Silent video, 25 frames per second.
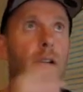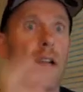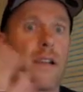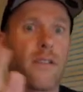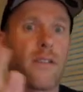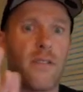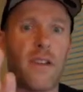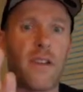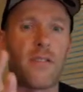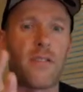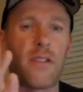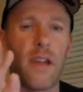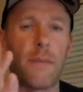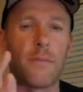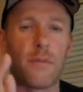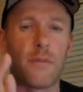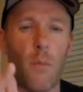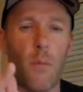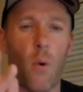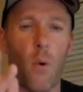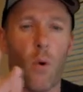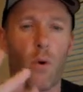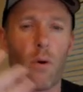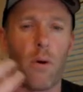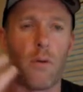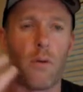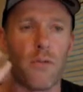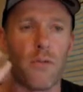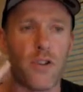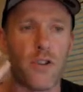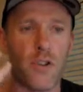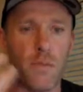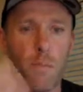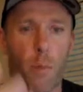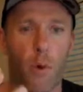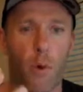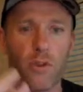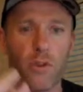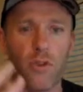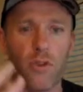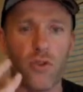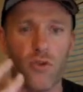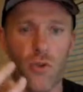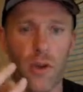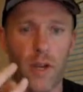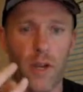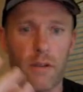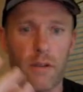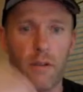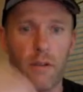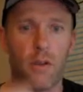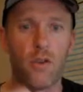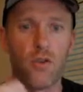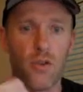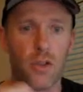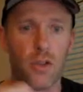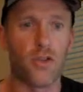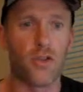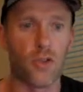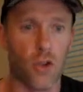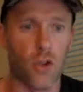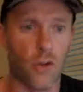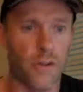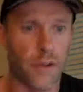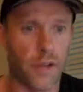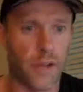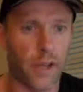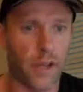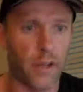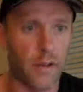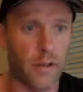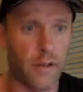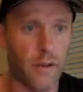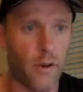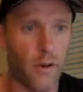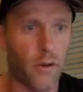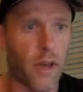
like 6 times more response rate using Survicate.